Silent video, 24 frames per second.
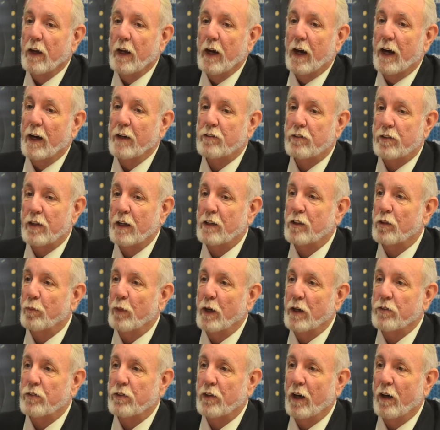I said to
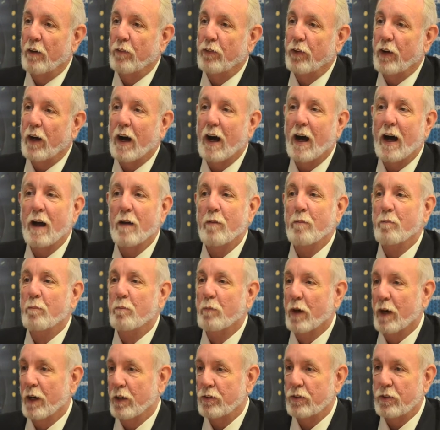myself, I
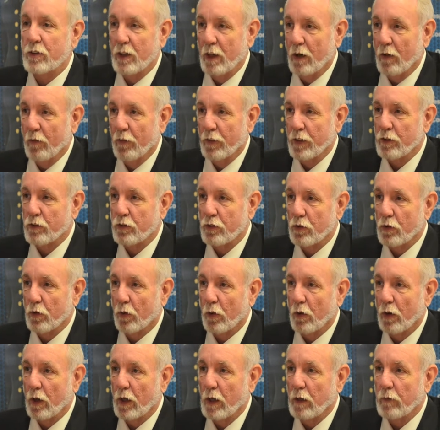must tell this
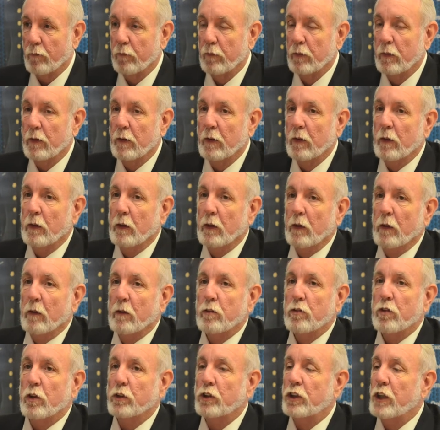story.
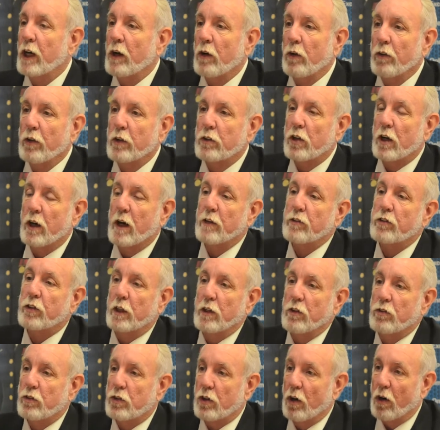So General
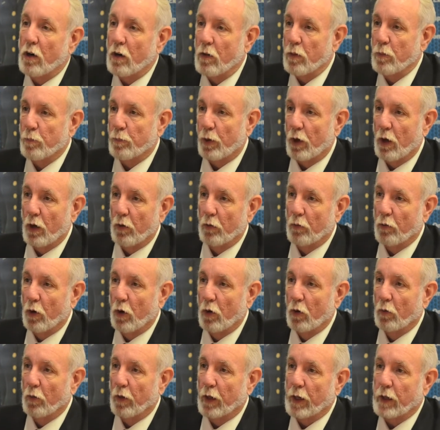Natonski started the ball
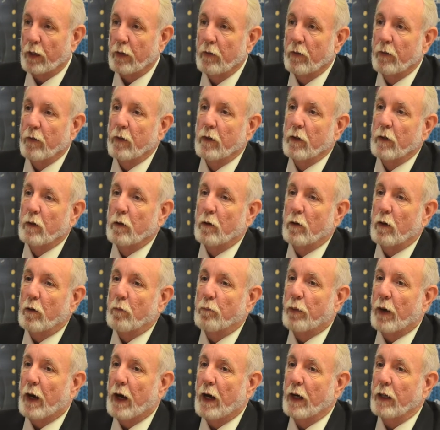rolling uh,
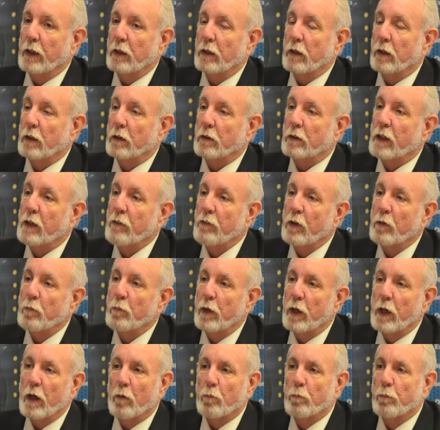by uh, giving
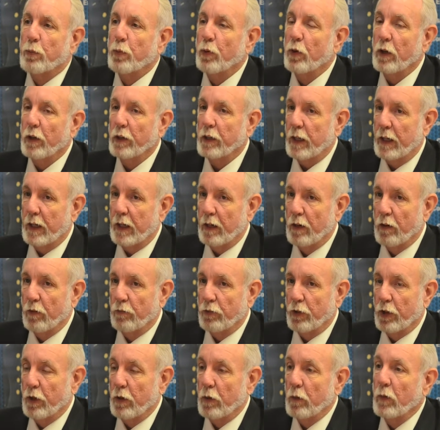me a brilliant
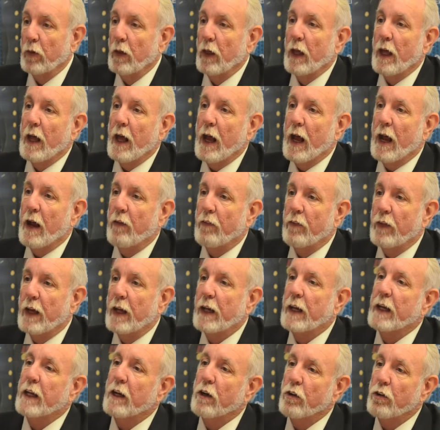interview and
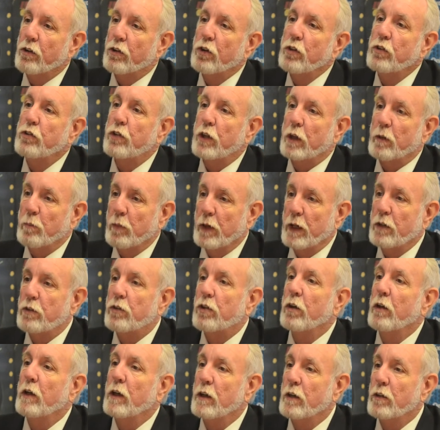then introducing me
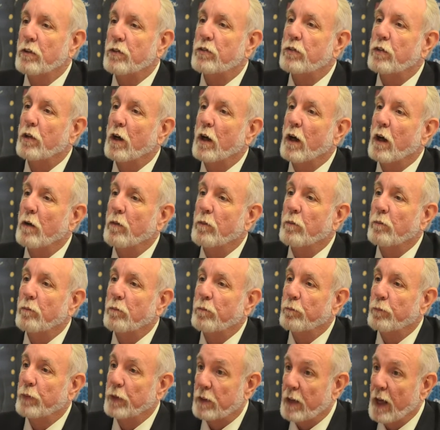to his uh,
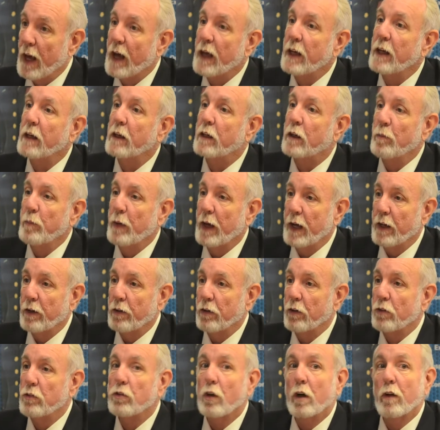battalion
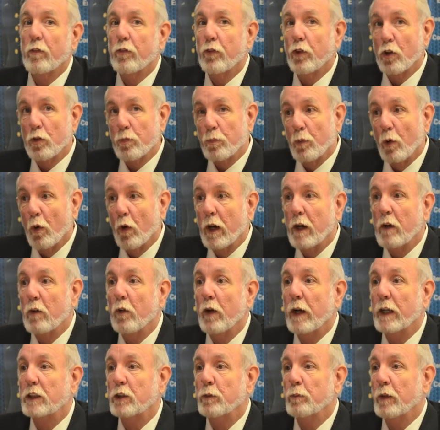commanders. Uh, the First Marine
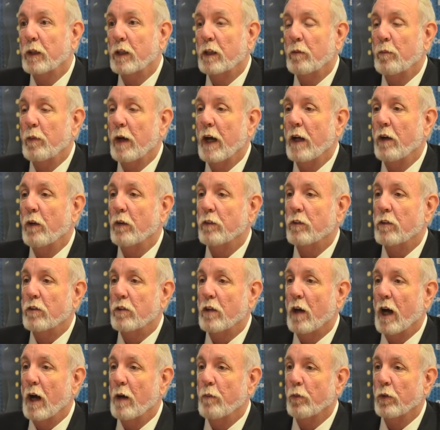Regiment commander at the
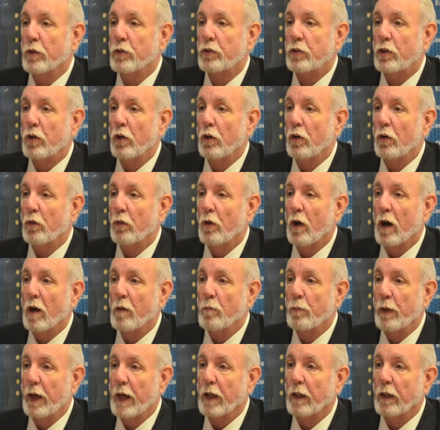time was Colonel Ron
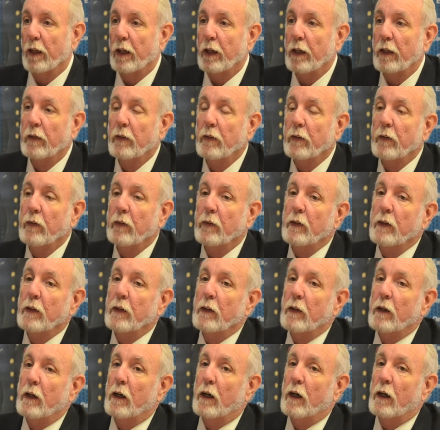Bailey.
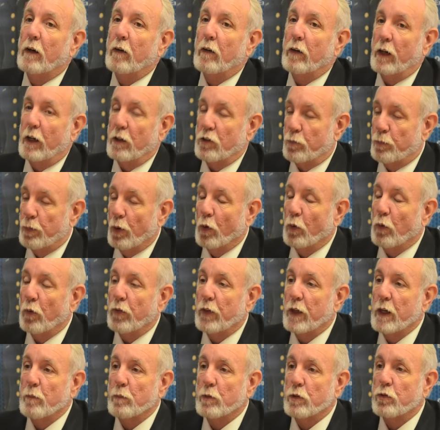Uh, and I spoke with
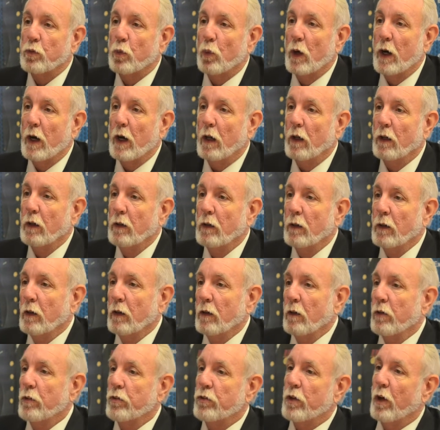him as well.
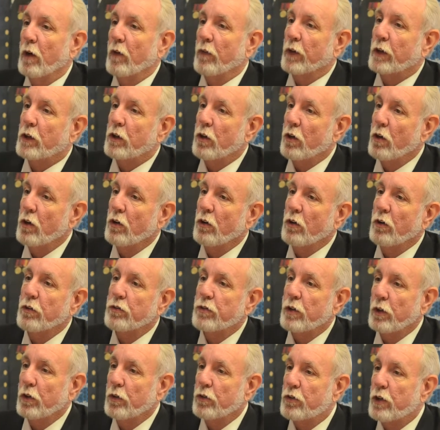So the colonels
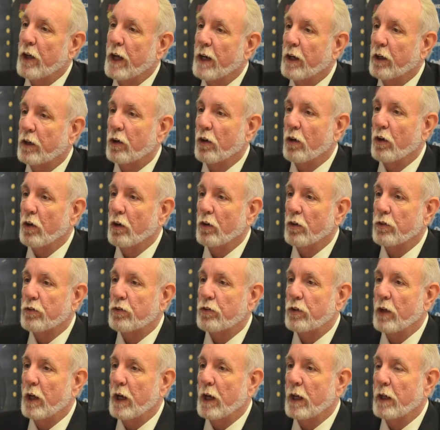and lieutenant colonels
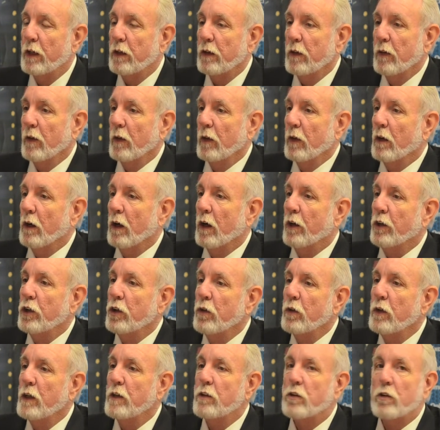said, uh,
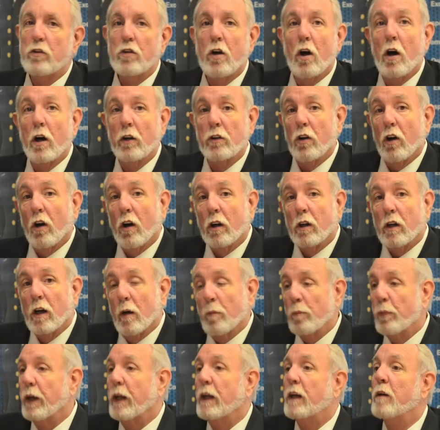you need to talk to our
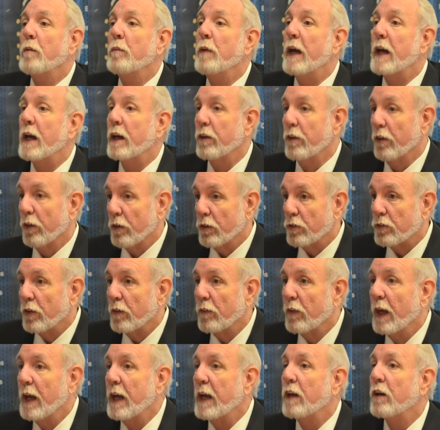company commanders.
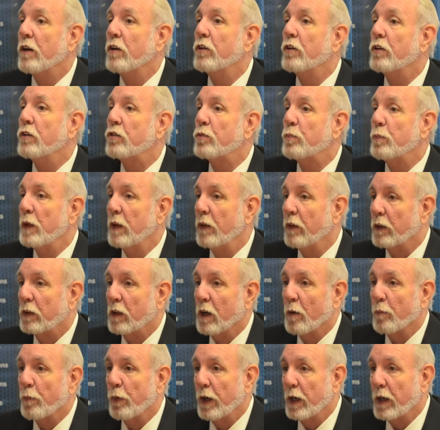And they introduced me to the
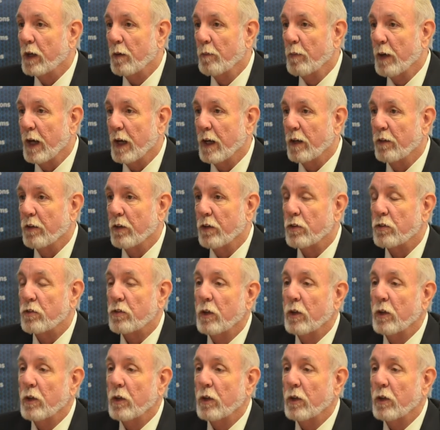company commanders.